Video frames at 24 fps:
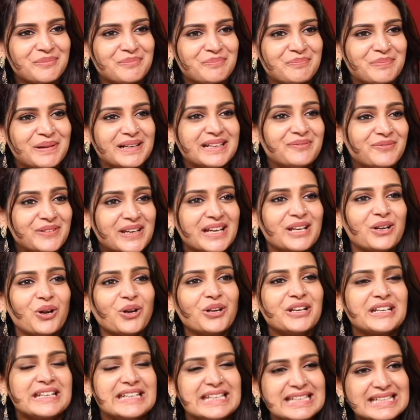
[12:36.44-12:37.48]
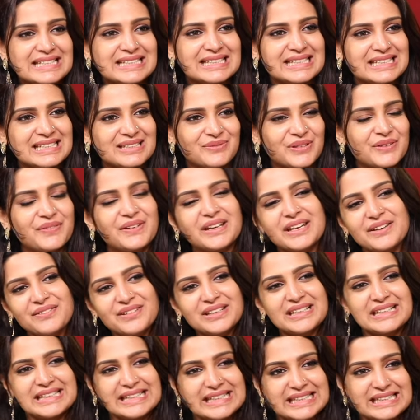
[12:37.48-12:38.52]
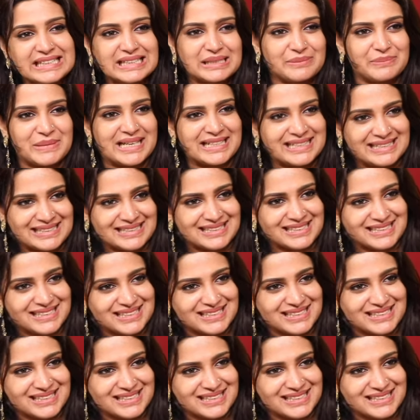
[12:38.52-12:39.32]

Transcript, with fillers: But we are not legally, we were never legally married.